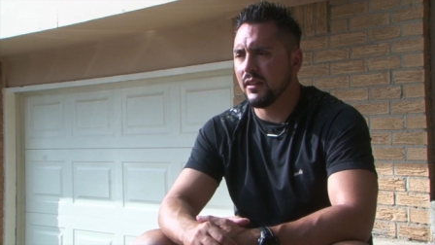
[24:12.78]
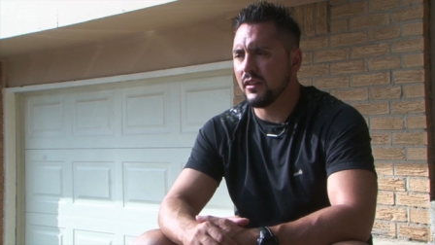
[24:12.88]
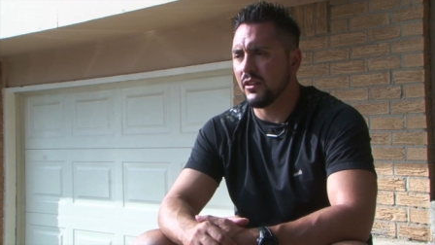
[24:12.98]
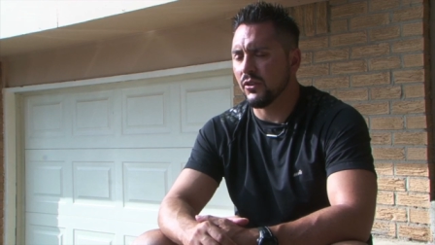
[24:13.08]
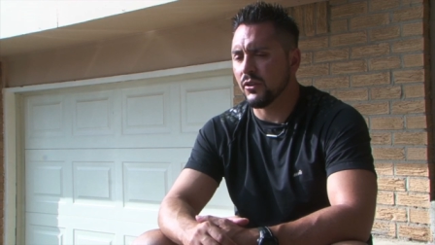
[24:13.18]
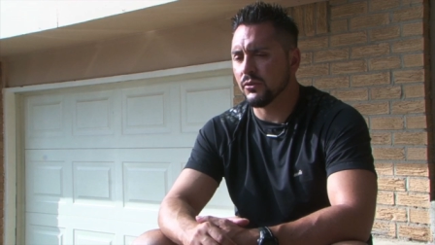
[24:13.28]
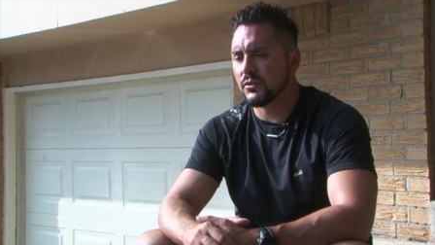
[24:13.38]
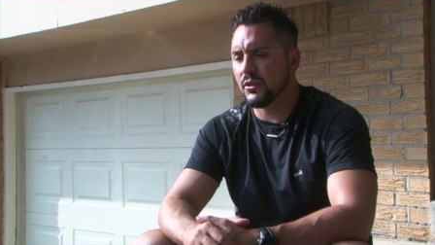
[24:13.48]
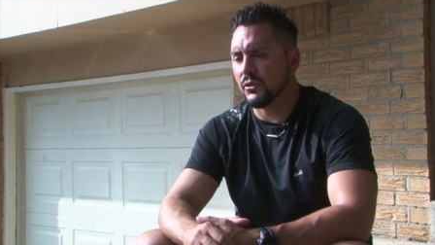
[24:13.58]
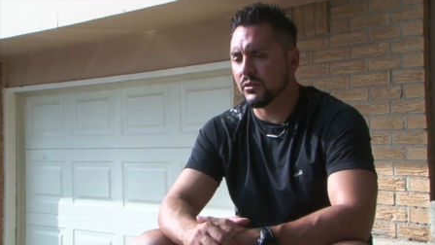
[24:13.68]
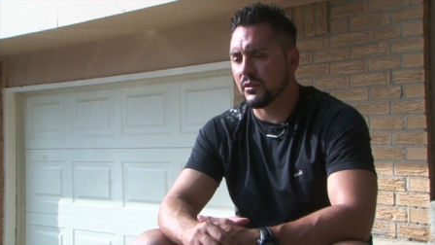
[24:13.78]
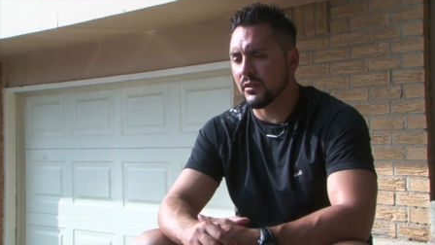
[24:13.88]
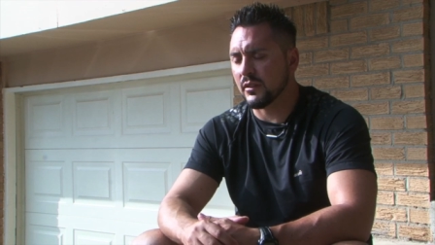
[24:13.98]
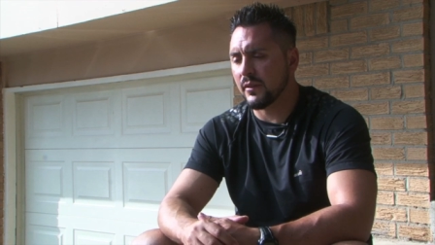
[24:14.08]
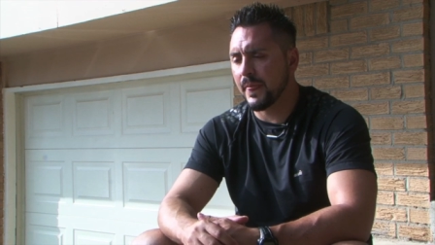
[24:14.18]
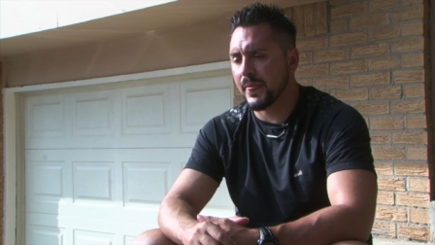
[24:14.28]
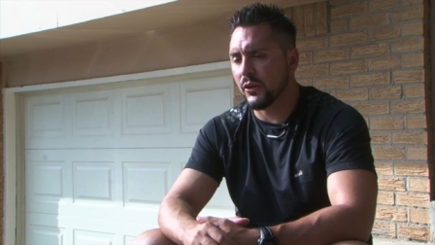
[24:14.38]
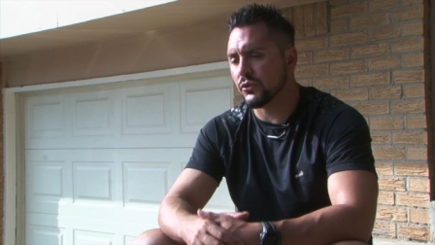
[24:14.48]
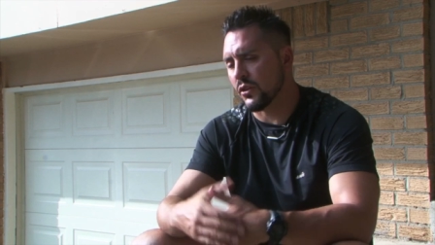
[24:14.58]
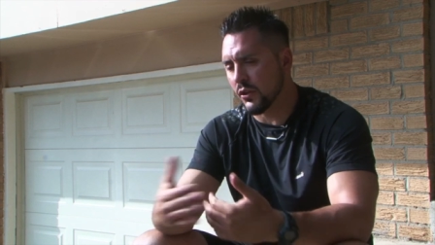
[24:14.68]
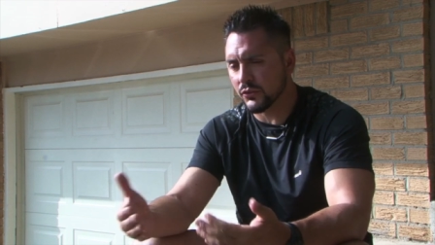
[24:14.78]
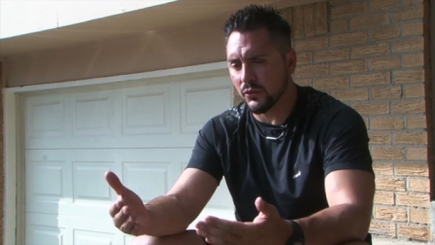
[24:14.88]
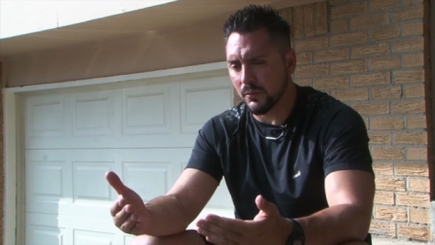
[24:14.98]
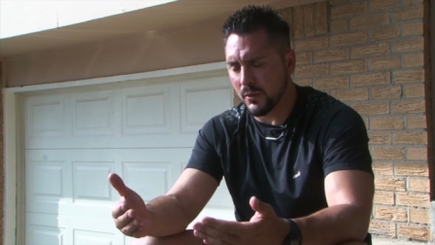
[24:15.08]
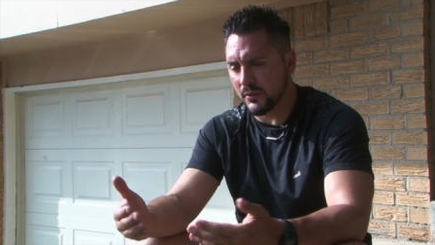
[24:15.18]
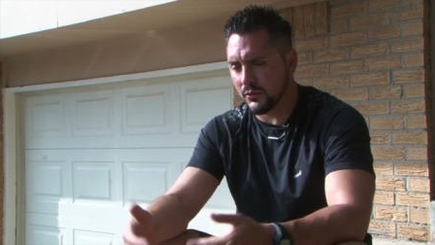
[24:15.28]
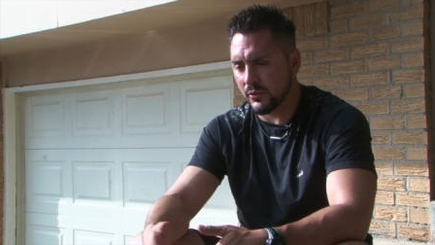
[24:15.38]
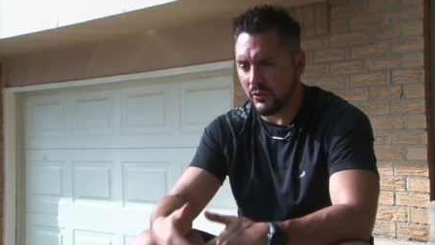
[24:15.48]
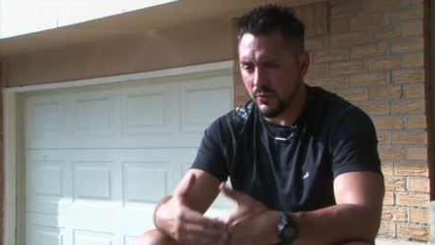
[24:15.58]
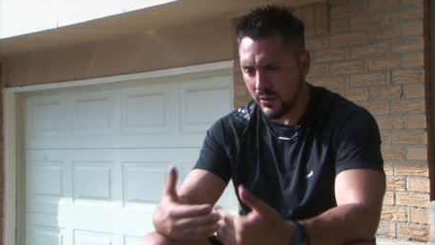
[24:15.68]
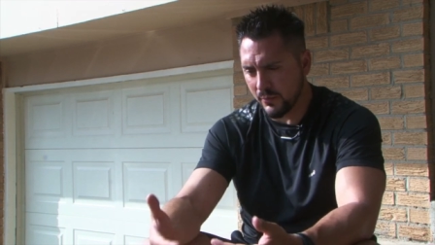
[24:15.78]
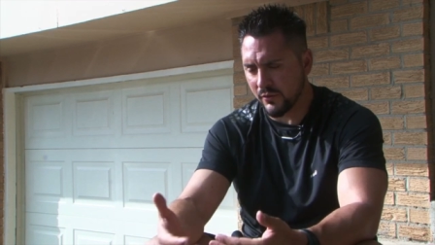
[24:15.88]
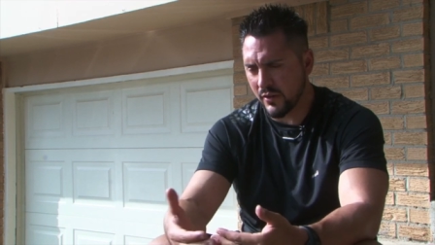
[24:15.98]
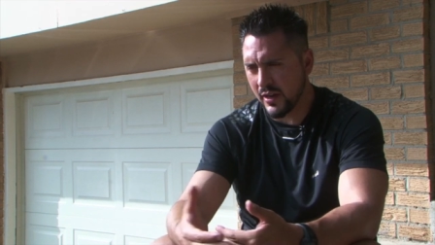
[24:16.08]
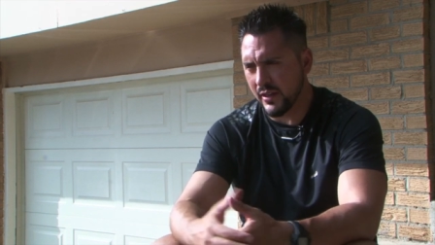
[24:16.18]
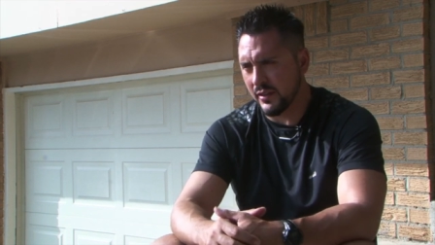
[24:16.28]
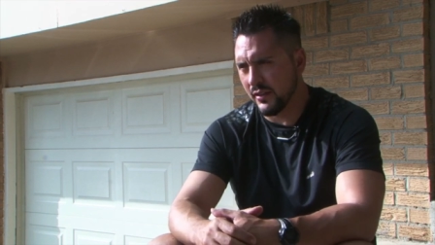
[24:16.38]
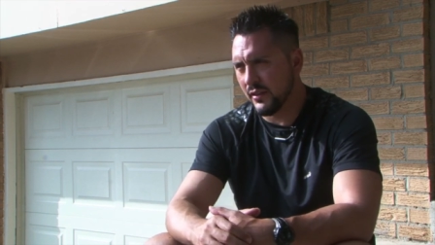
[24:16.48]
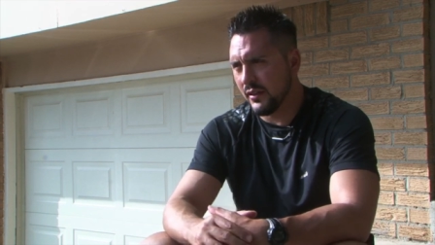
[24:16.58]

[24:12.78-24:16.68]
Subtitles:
you know, those are also moments where you want to provide